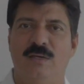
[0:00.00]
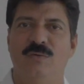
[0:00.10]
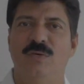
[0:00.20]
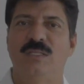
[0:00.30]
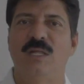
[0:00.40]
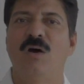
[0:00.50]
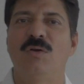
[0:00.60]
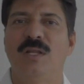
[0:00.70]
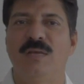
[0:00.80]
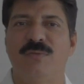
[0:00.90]
without
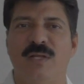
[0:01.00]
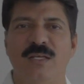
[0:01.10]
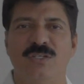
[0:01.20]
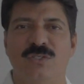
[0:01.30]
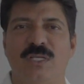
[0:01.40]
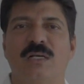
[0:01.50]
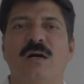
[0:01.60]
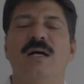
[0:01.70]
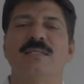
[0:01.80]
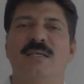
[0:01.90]
reference to the
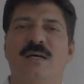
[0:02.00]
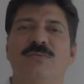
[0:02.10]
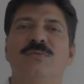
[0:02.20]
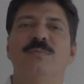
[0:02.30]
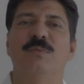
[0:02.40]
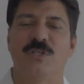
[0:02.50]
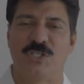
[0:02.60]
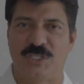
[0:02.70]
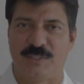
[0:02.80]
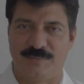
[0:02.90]
cause of
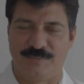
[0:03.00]
motion.